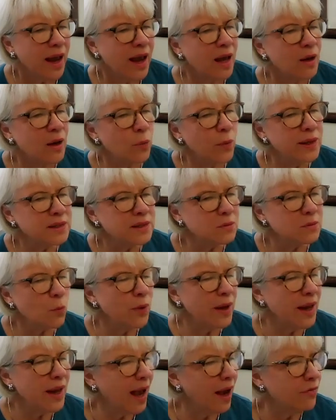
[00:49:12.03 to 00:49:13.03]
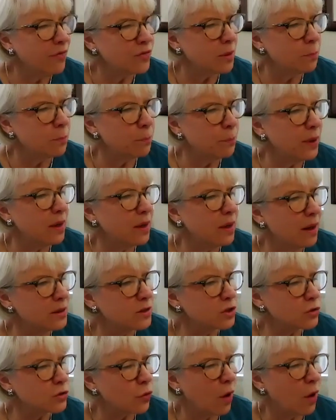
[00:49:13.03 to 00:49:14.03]
And we, we have to put a
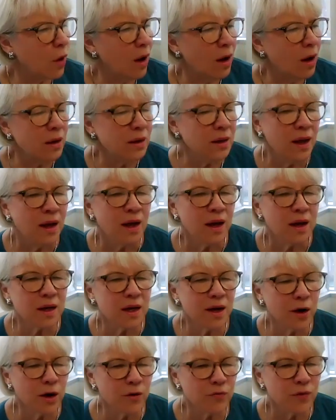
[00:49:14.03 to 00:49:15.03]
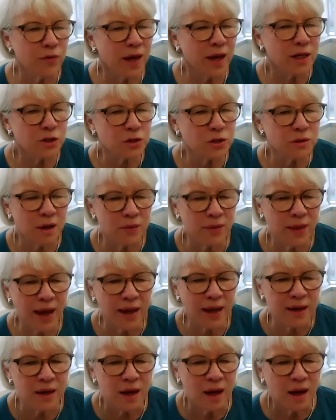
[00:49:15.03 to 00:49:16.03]
strong clarification on
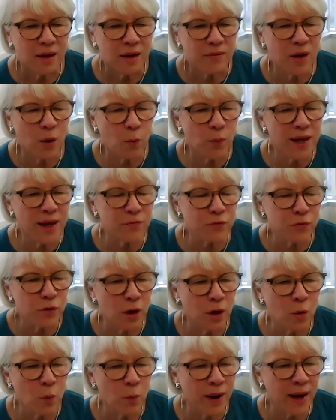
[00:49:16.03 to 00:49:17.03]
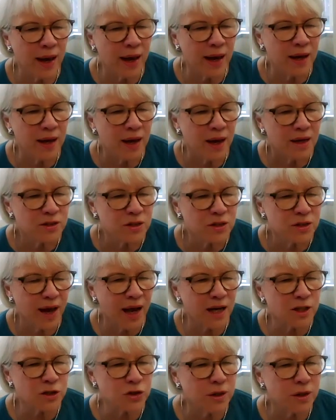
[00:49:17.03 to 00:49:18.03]
that, that we have no way to
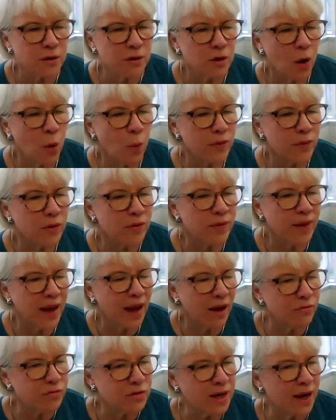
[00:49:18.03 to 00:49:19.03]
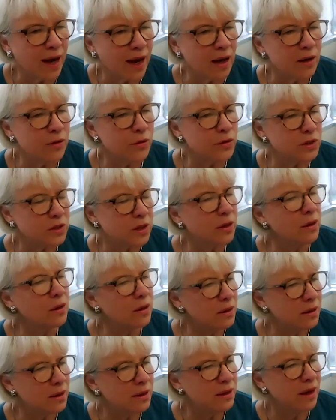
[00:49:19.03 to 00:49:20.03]
actually know whether they have talent or
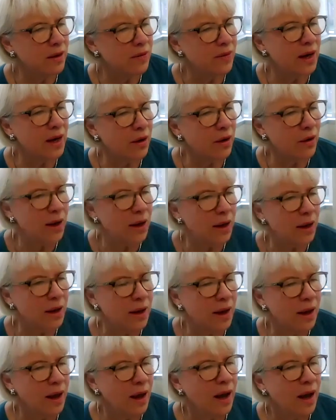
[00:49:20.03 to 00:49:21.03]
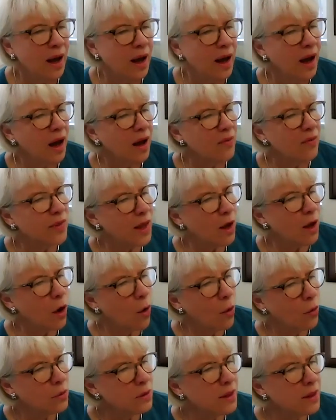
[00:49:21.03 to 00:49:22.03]
skill in that area. The
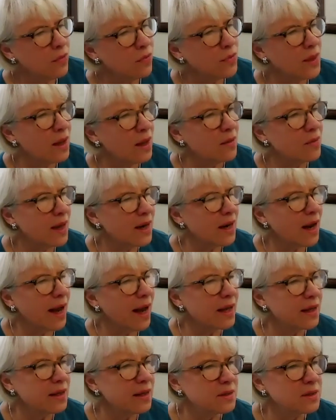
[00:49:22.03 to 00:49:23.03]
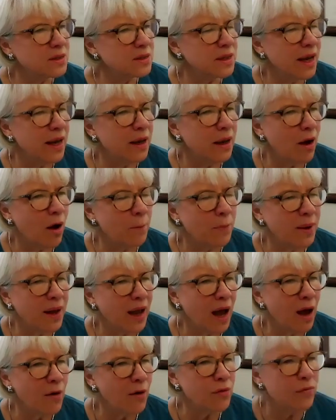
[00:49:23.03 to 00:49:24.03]
only thing that I can say on
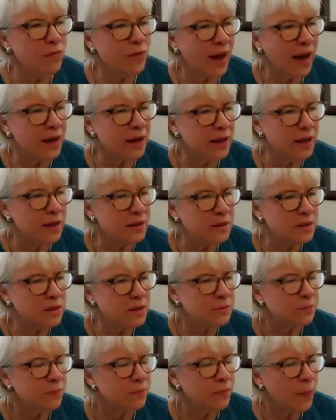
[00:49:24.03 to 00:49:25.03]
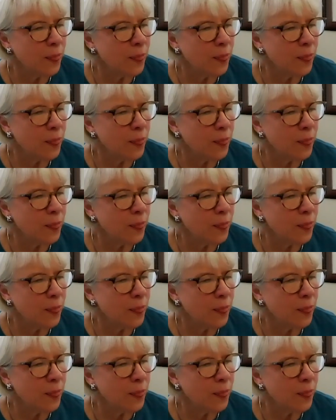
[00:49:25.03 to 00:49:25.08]
behalf of that is